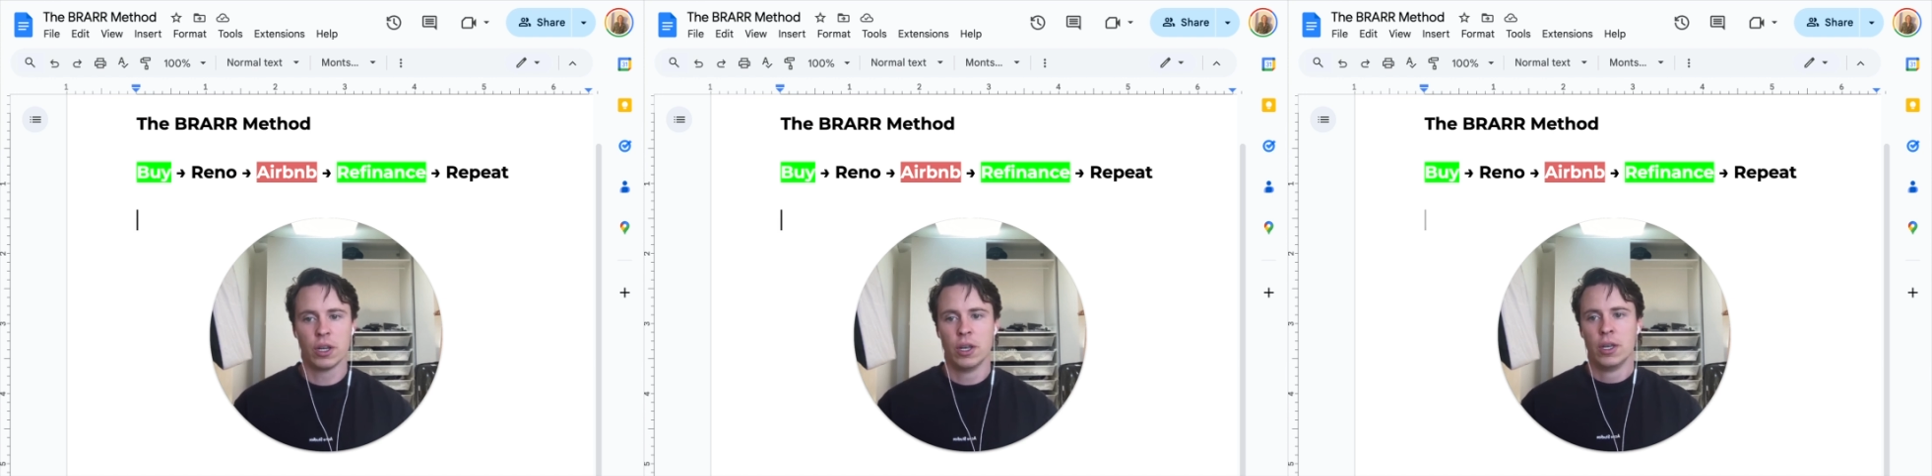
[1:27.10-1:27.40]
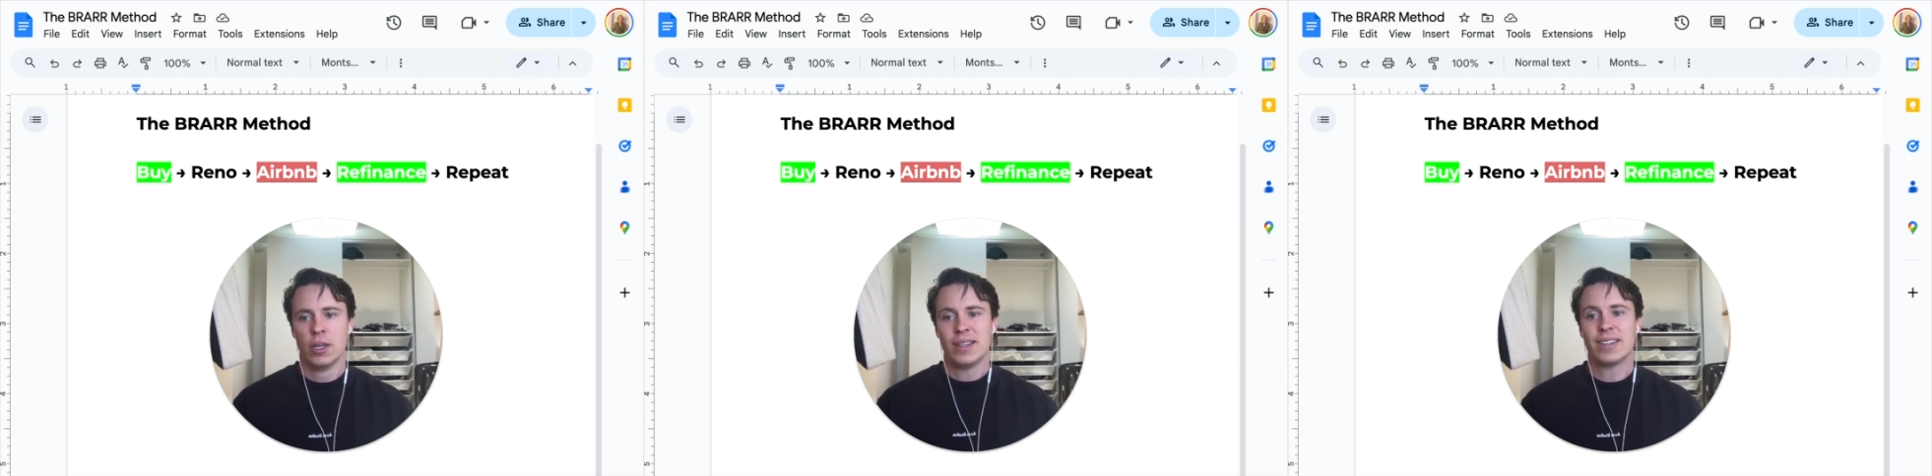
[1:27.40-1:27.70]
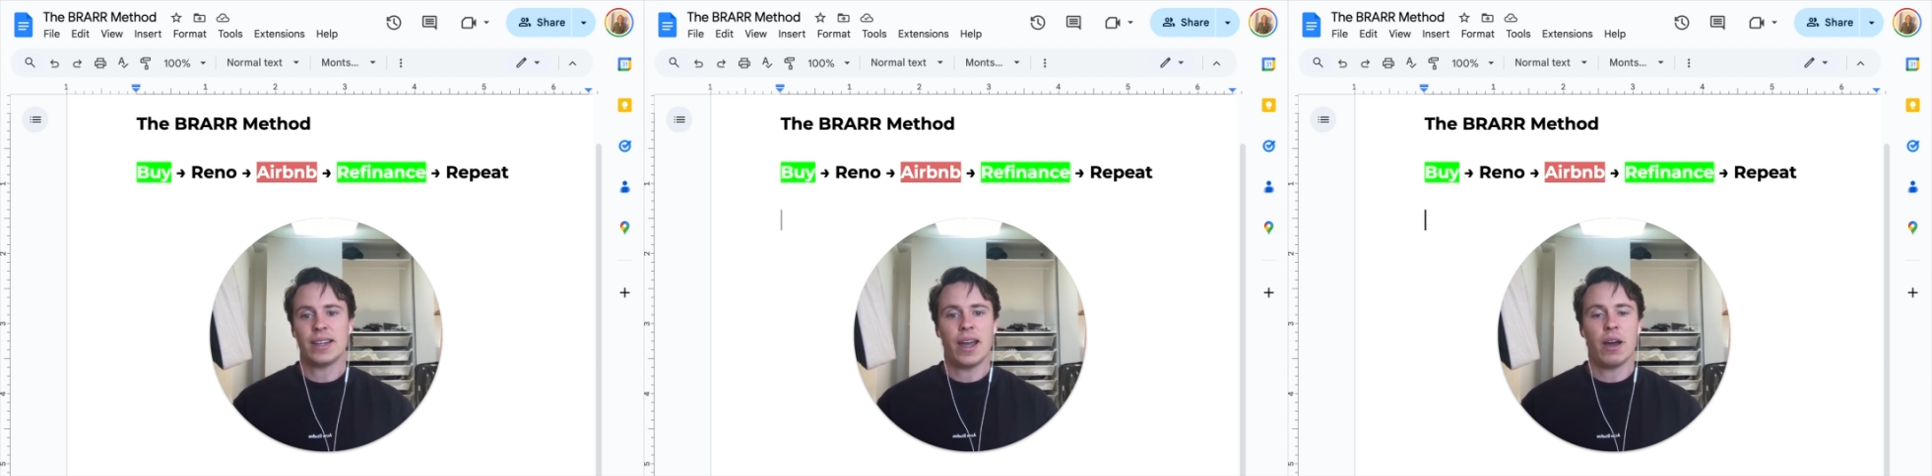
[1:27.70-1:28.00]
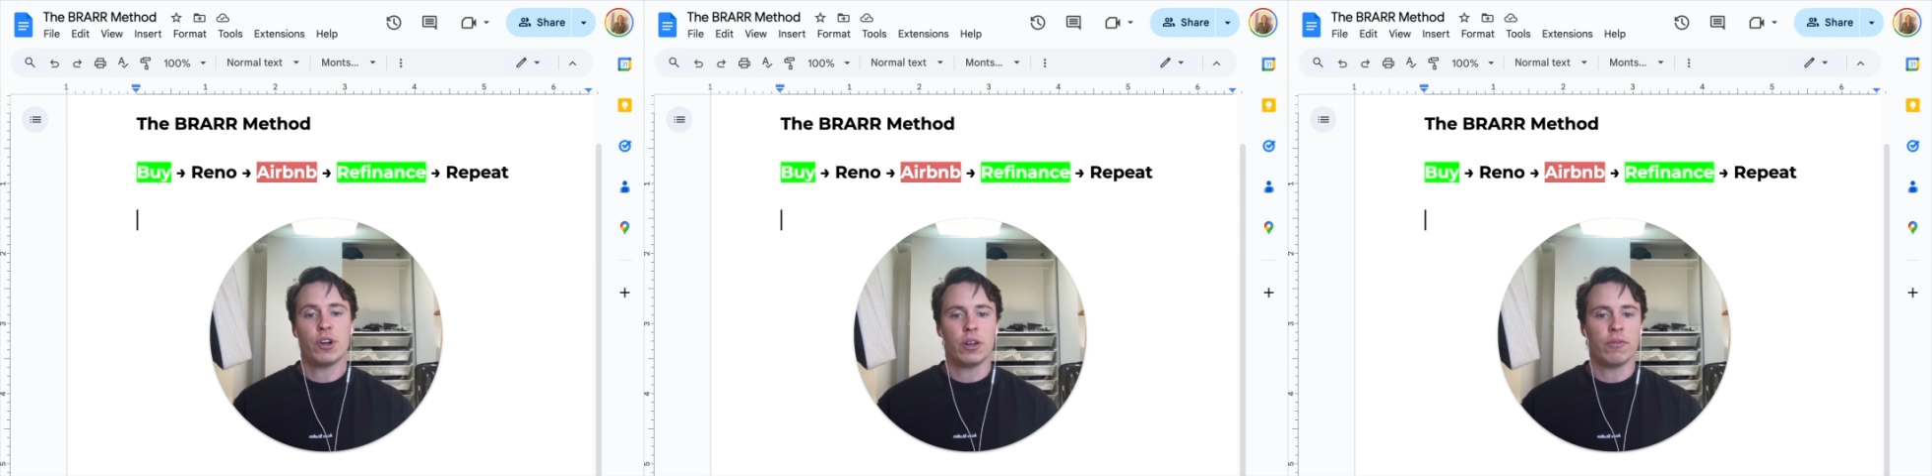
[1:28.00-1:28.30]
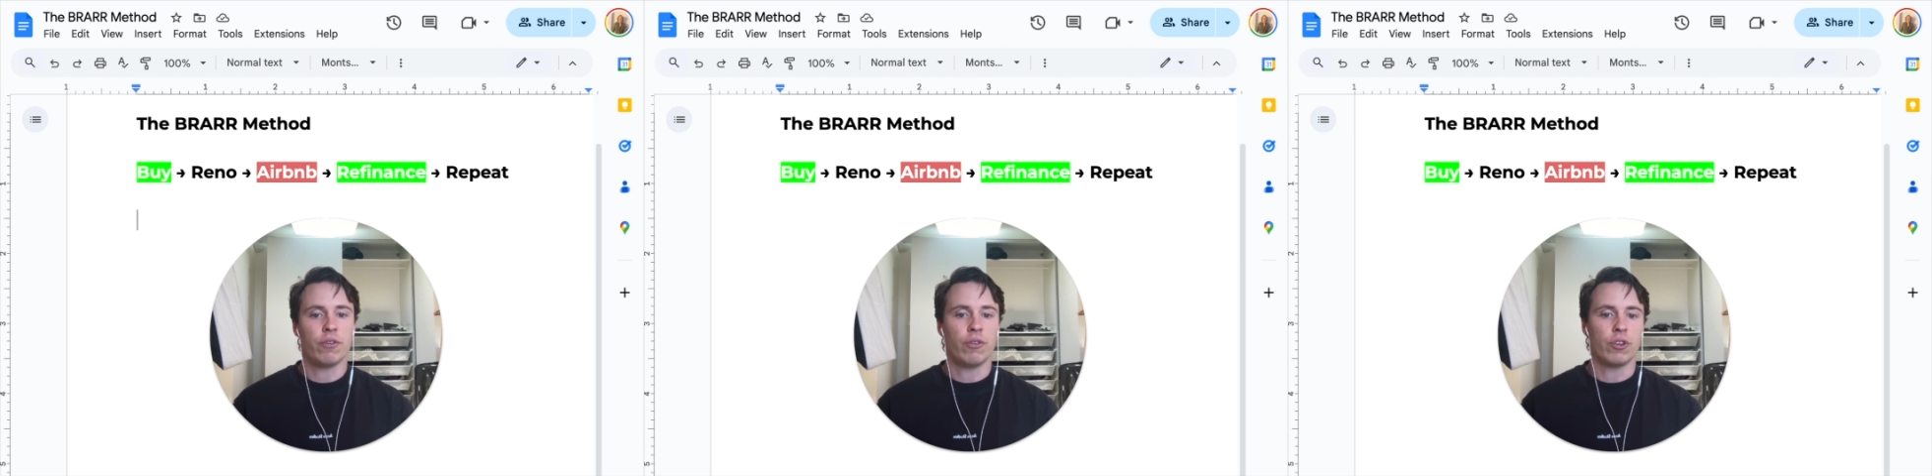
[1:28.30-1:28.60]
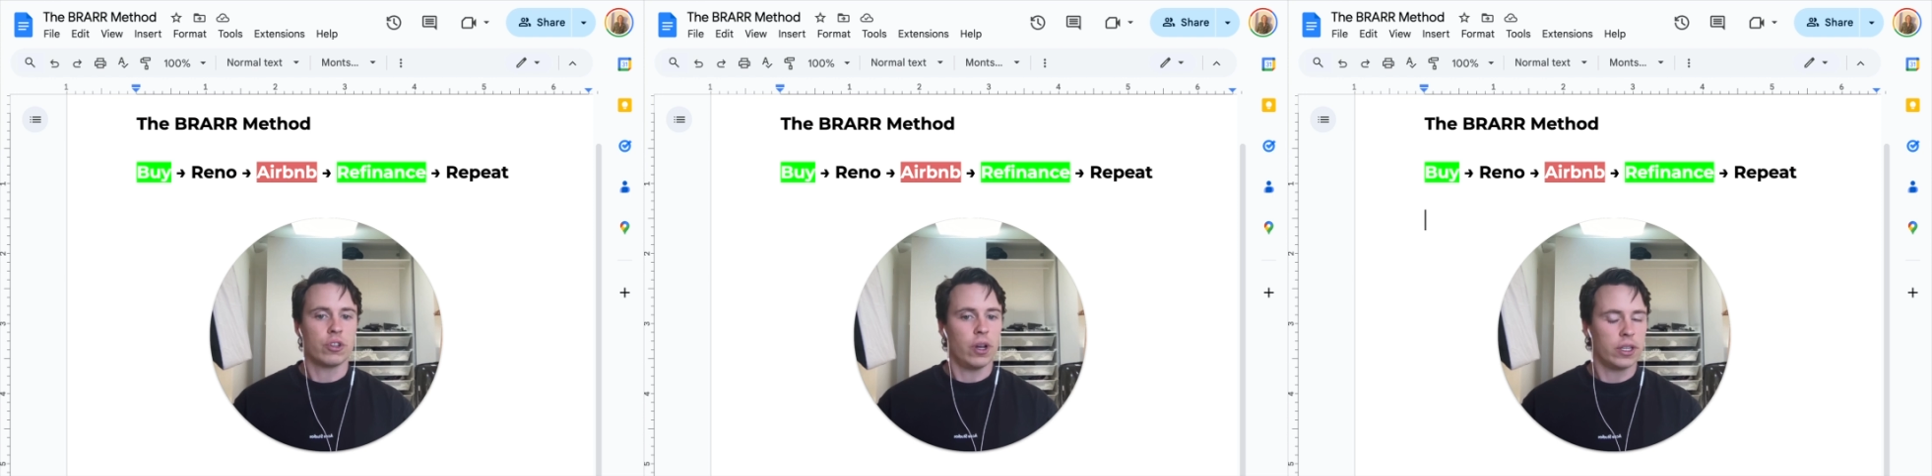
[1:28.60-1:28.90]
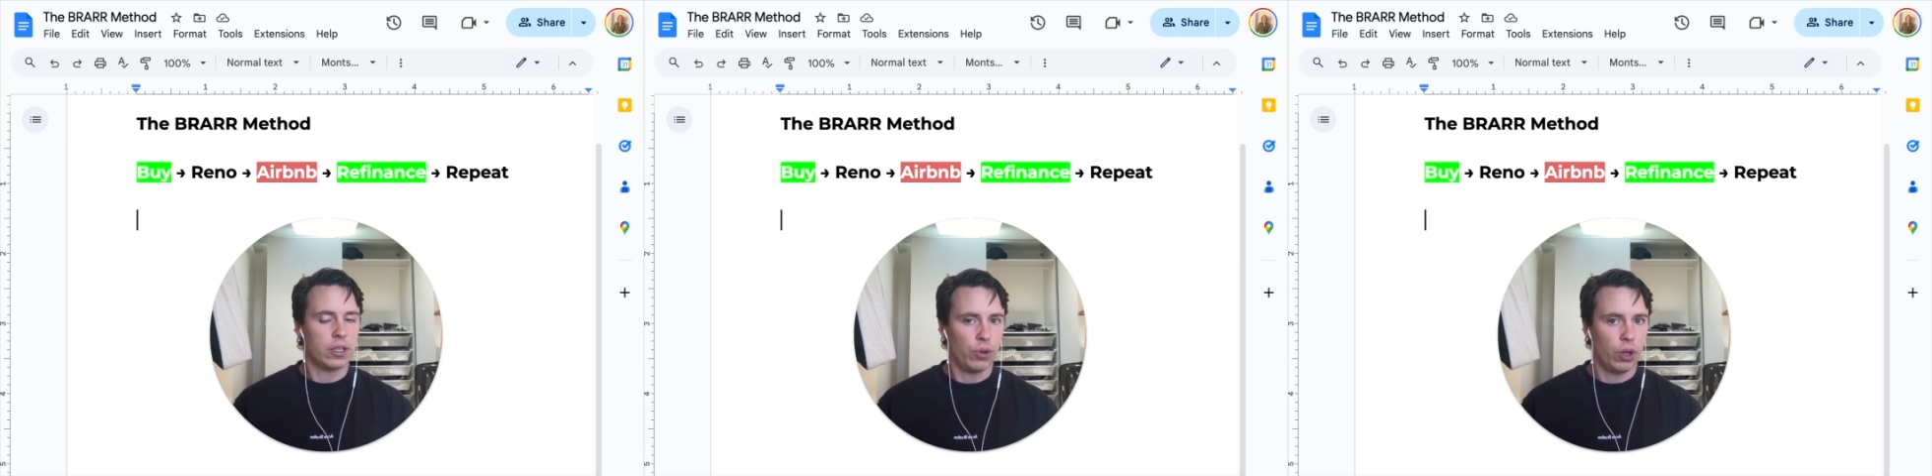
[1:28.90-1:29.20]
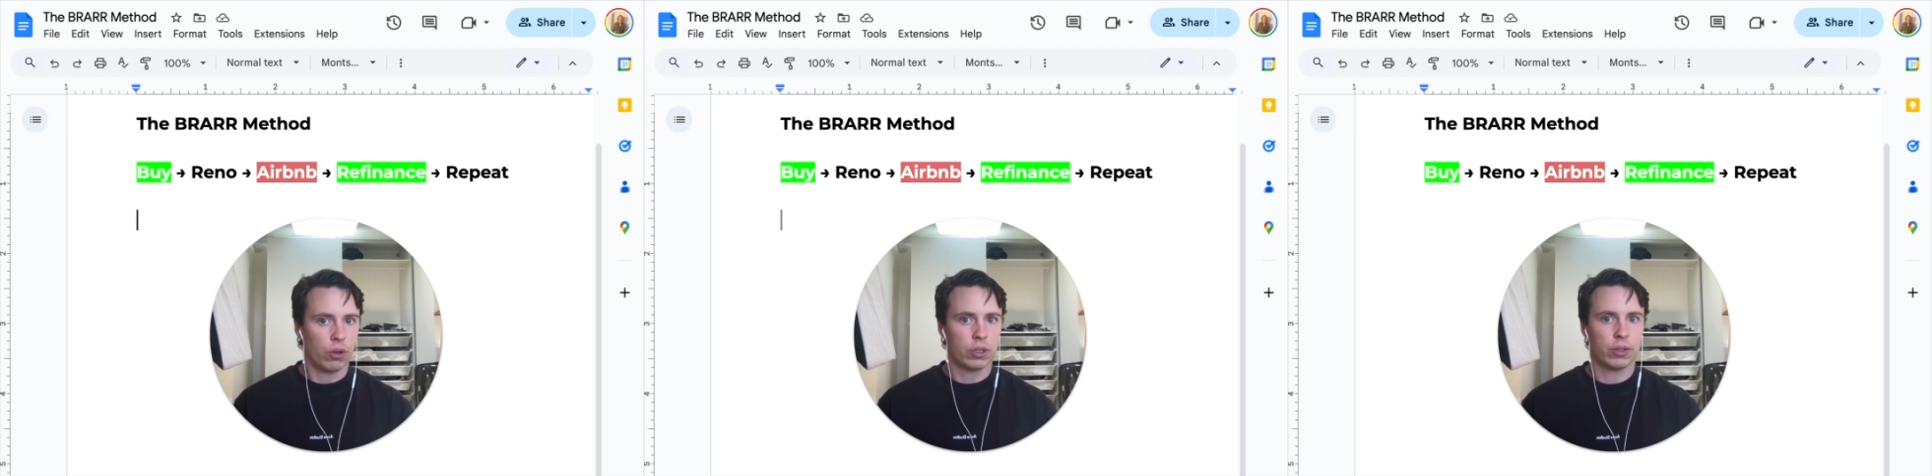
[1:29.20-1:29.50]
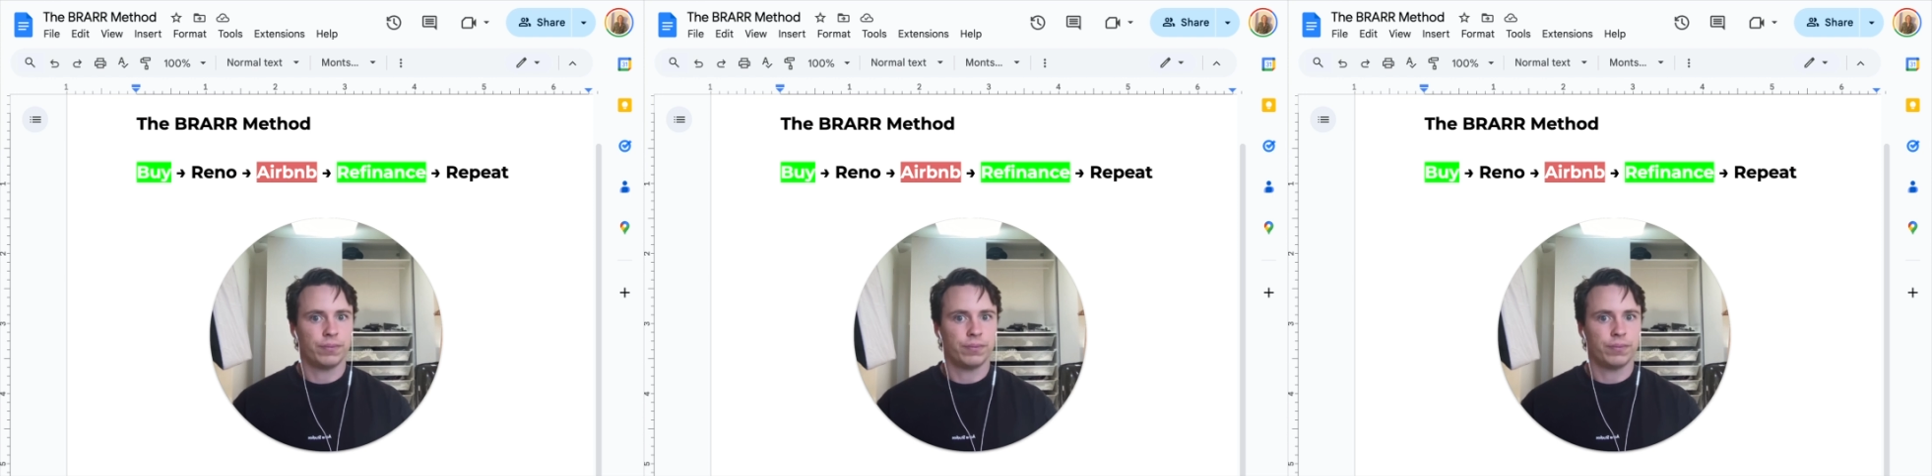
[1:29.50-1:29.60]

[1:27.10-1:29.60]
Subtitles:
See how many of those nights are blocked.